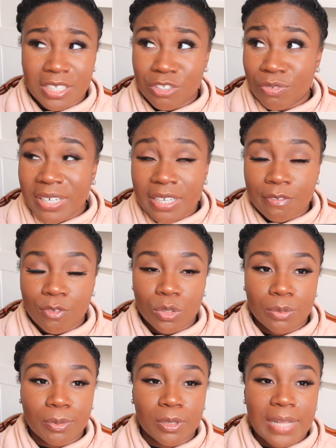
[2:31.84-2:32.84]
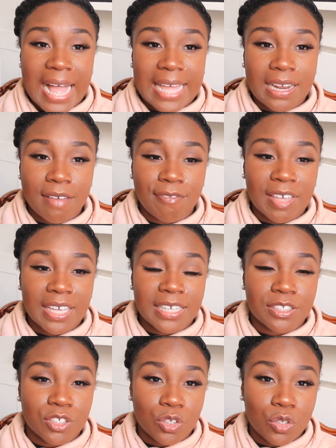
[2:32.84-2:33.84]
No, it's really affordable and I think
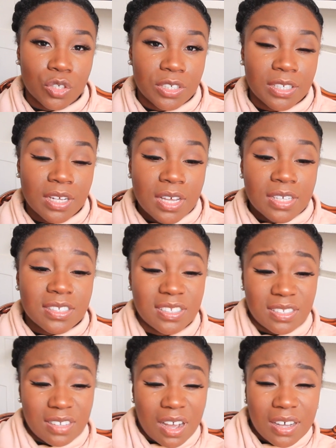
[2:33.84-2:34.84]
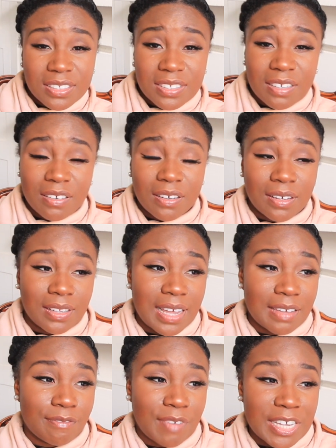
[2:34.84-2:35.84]
it's a good starter,
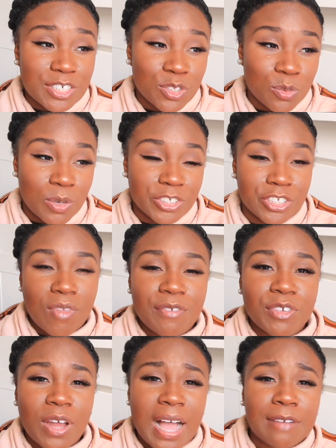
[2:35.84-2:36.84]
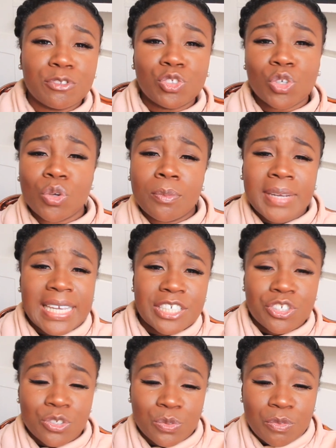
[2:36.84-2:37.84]
like facial wash. If you don't have too many
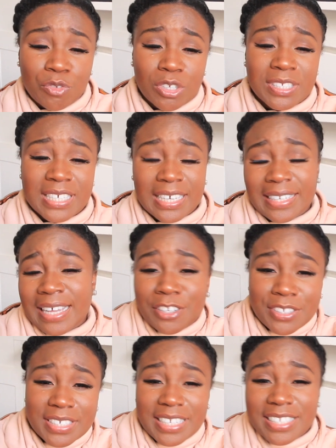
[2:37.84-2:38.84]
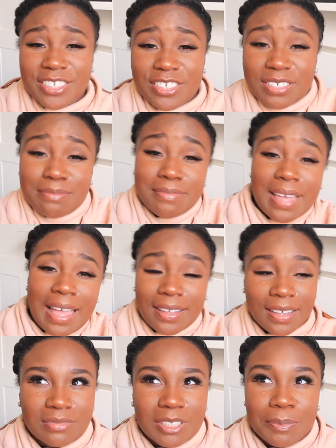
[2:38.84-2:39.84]
issues with your skin, like your skin is just meh.
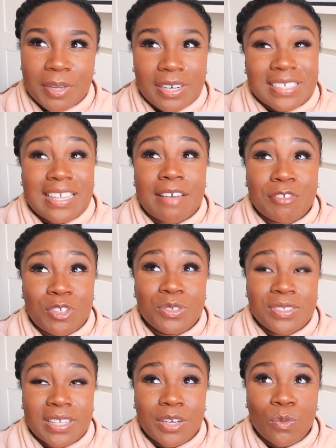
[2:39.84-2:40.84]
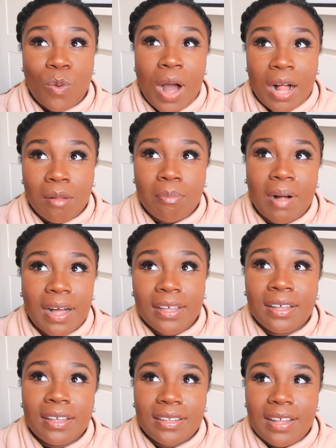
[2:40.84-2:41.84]
To be honest, I haven't used it in a while, but
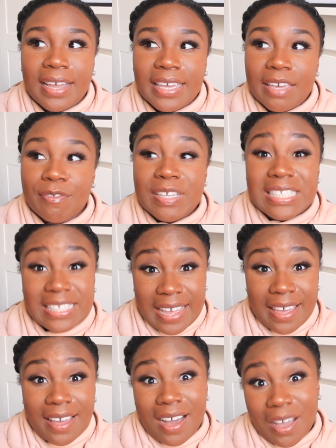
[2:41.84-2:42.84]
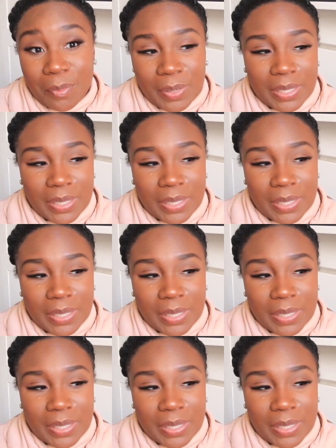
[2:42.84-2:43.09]
like if it's there, I